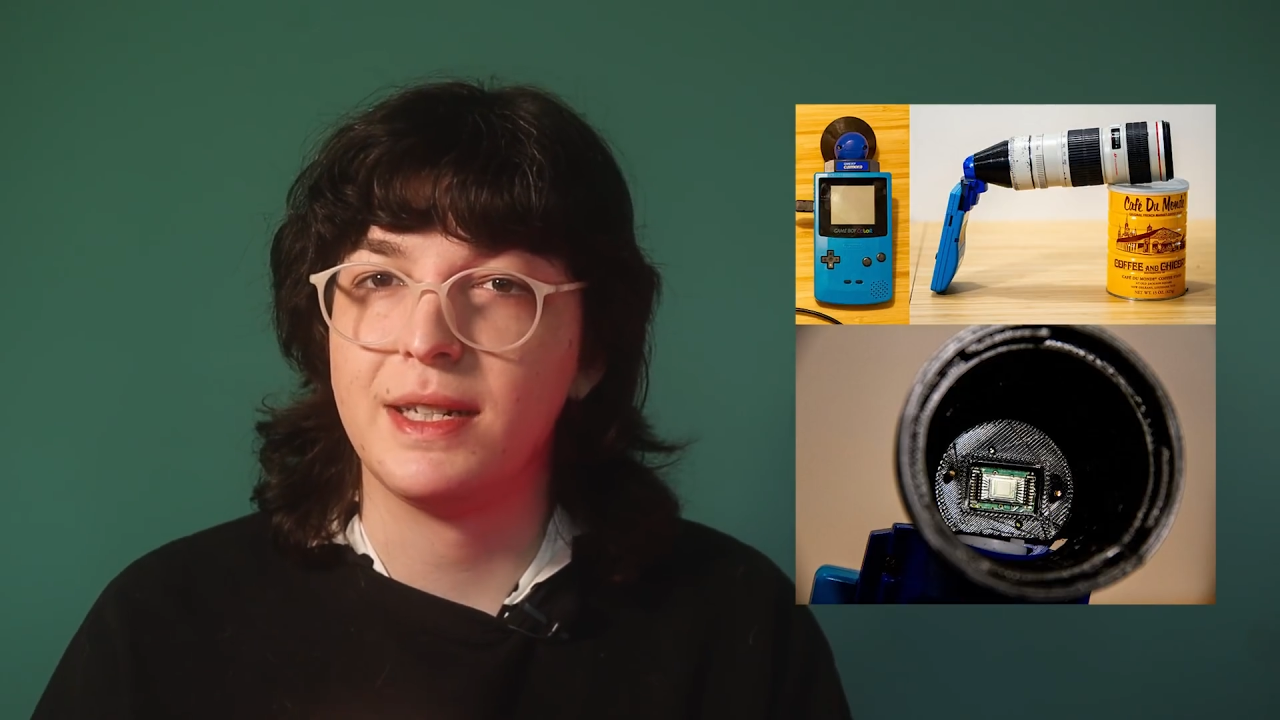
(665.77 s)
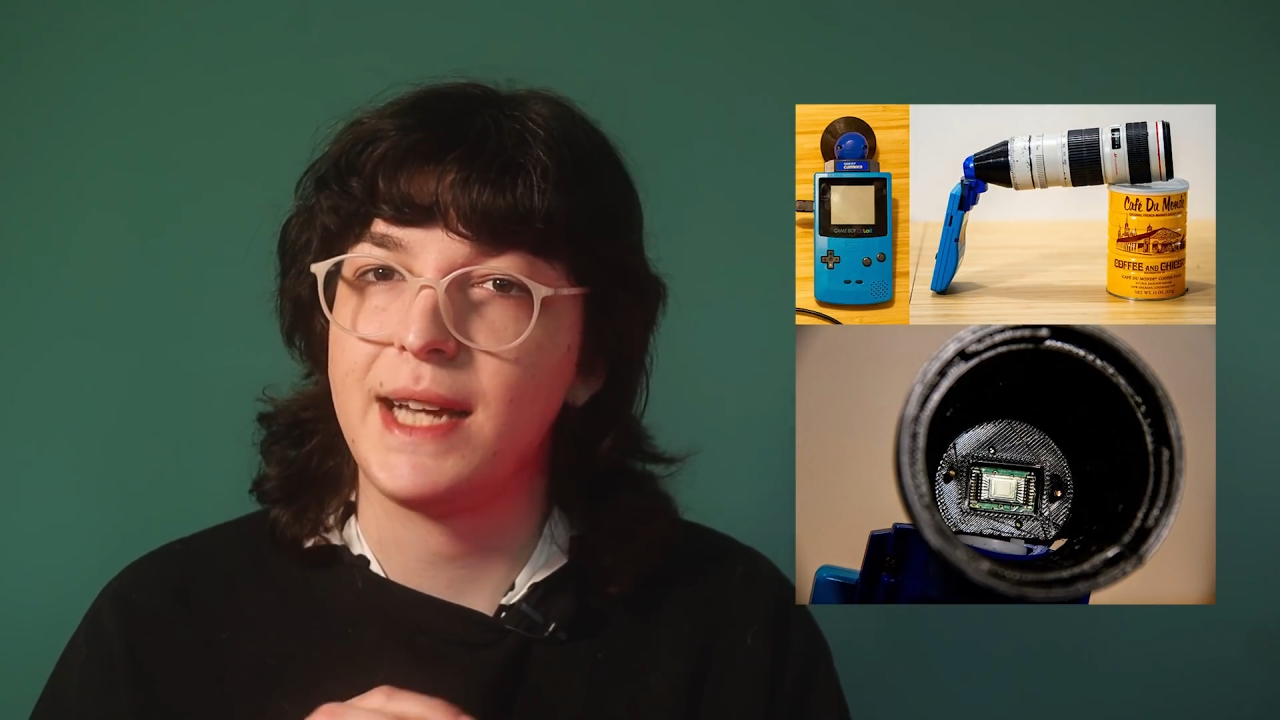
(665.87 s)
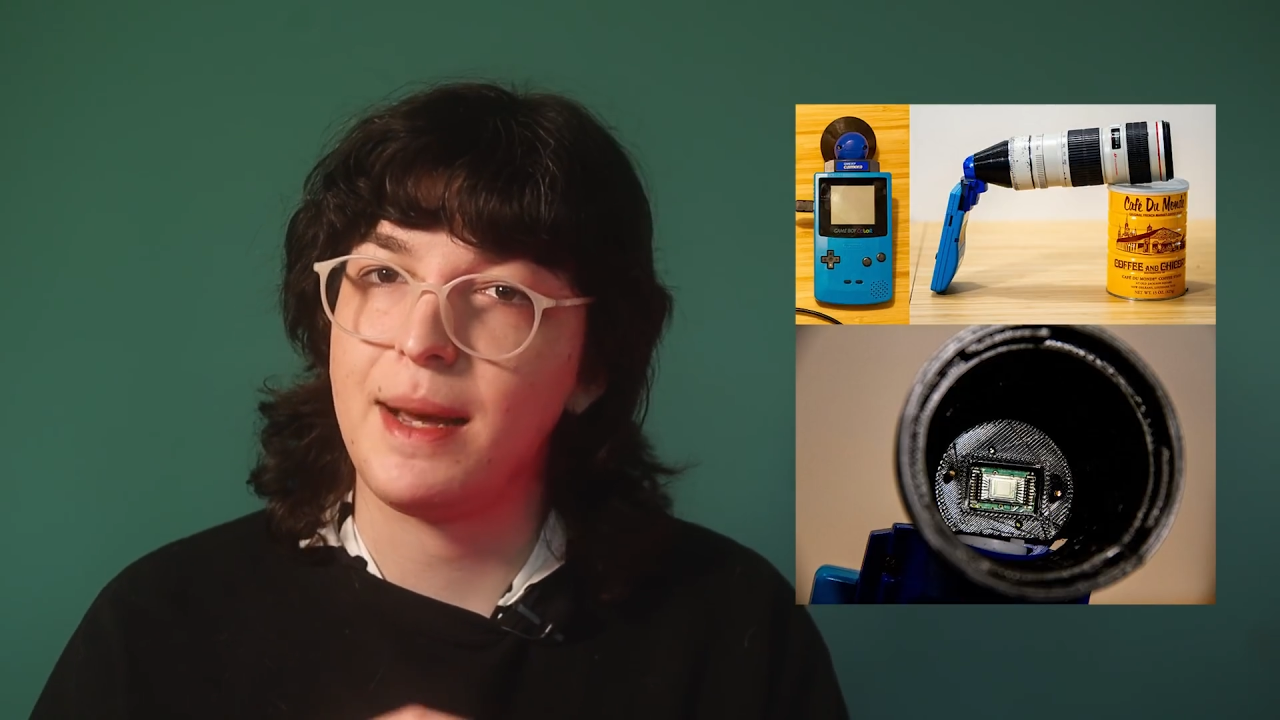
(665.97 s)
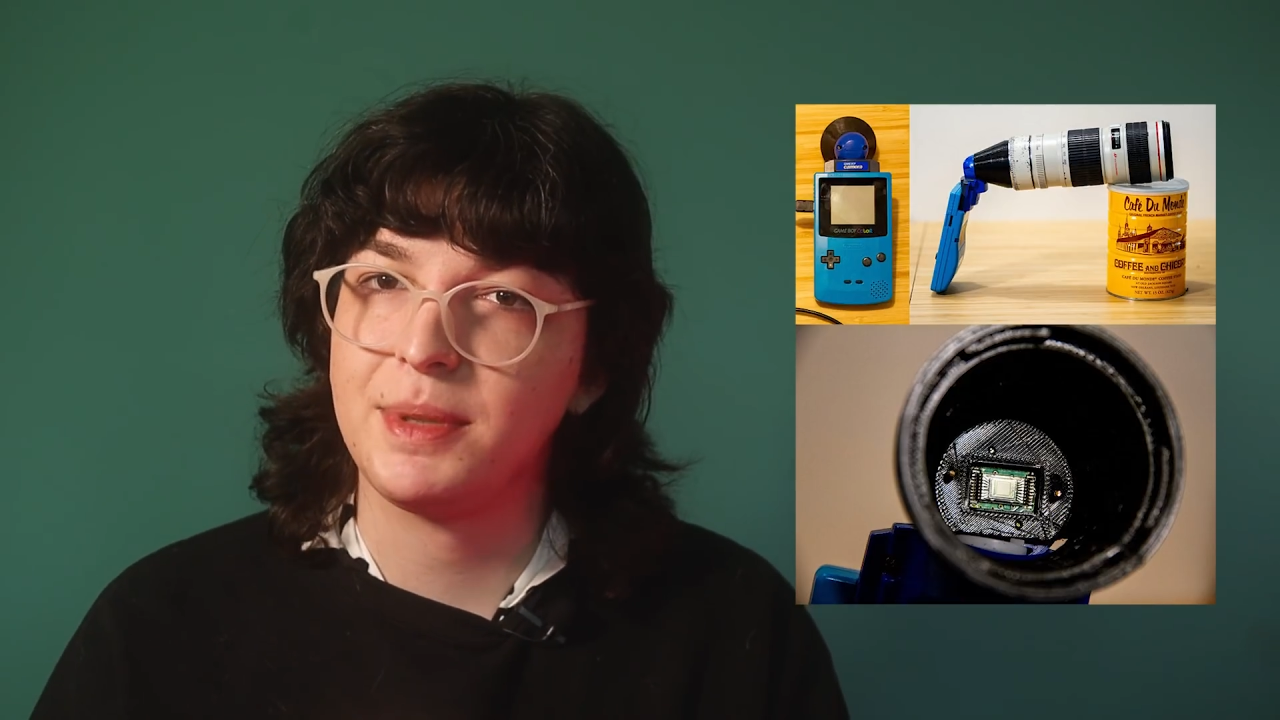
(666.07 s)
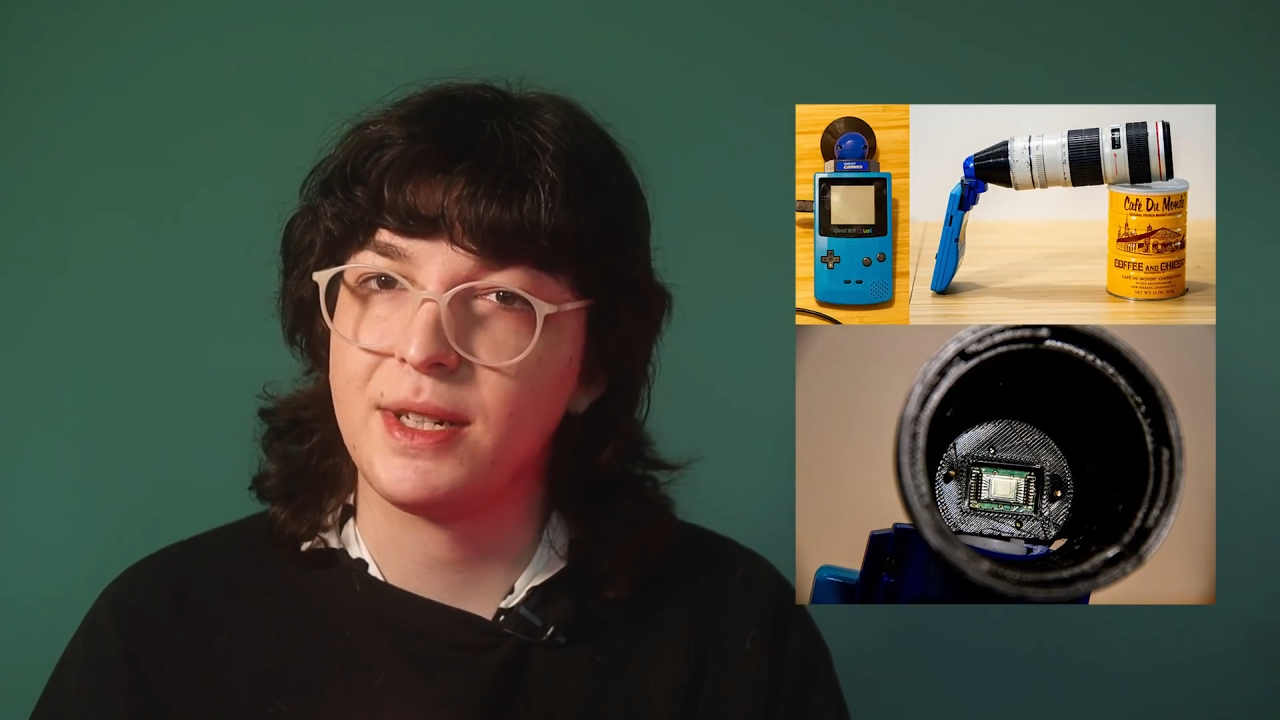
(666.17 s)

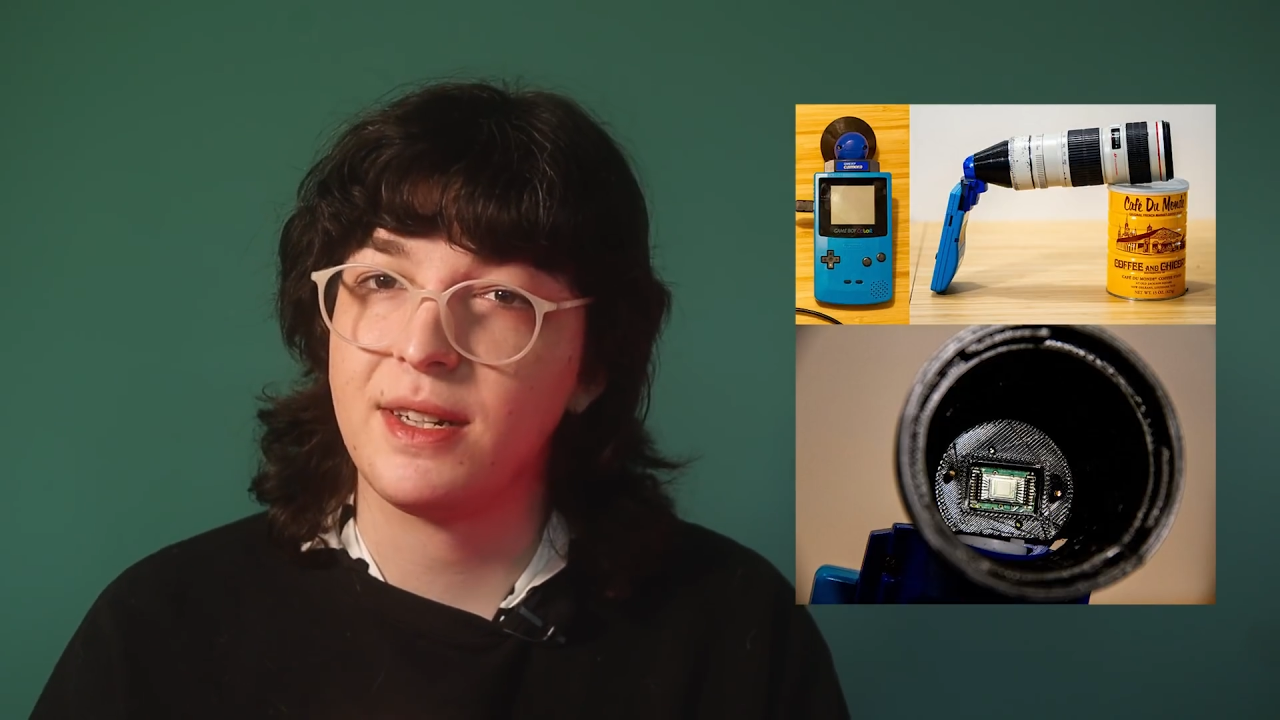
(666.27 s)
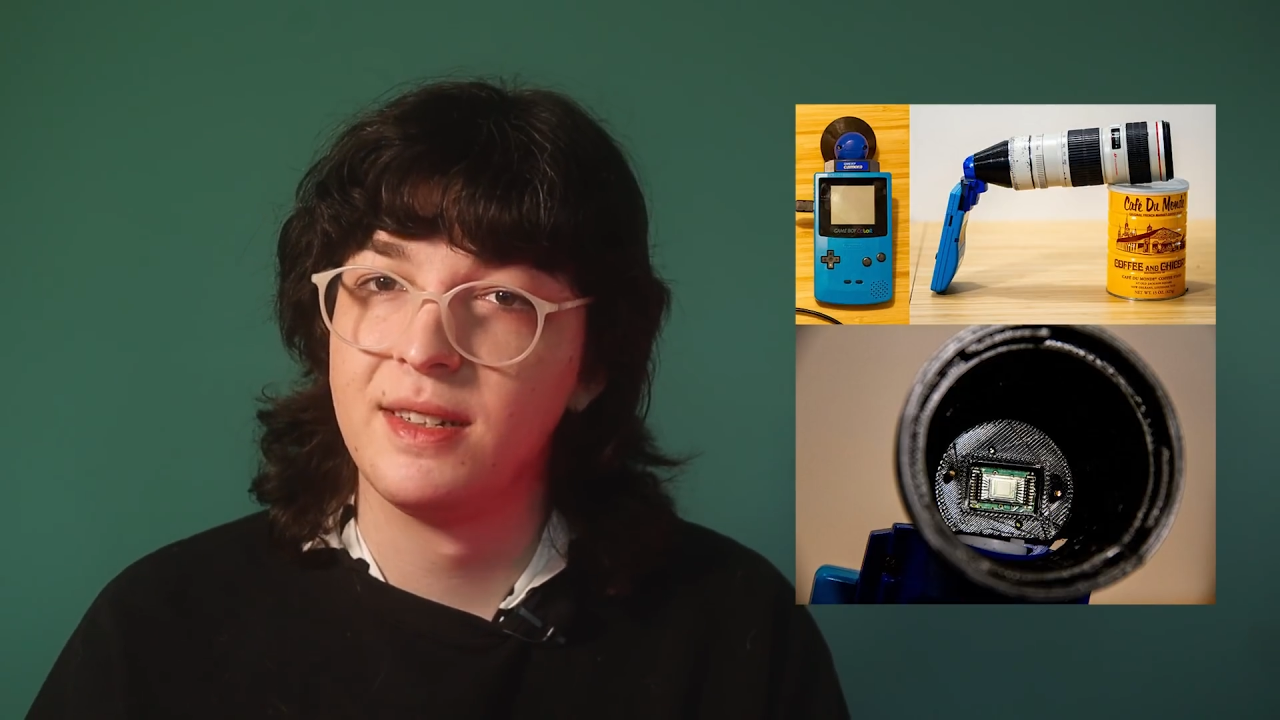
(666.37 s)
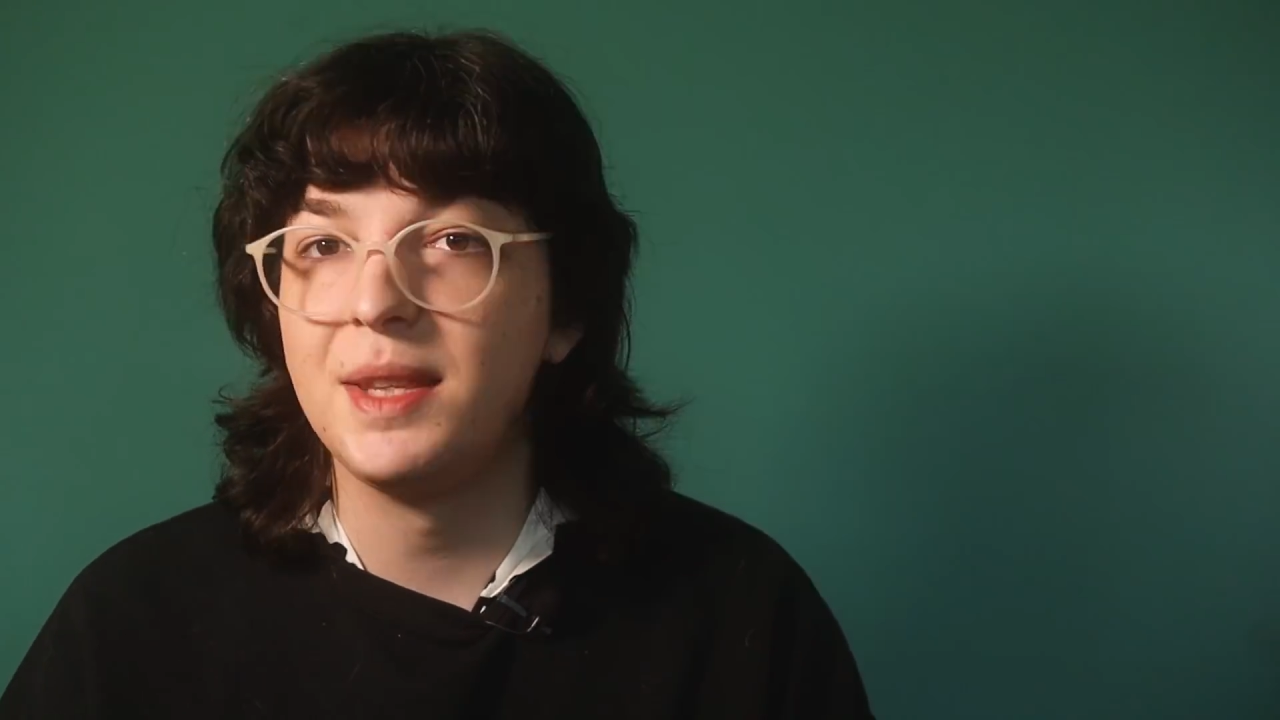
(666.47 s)
adapter.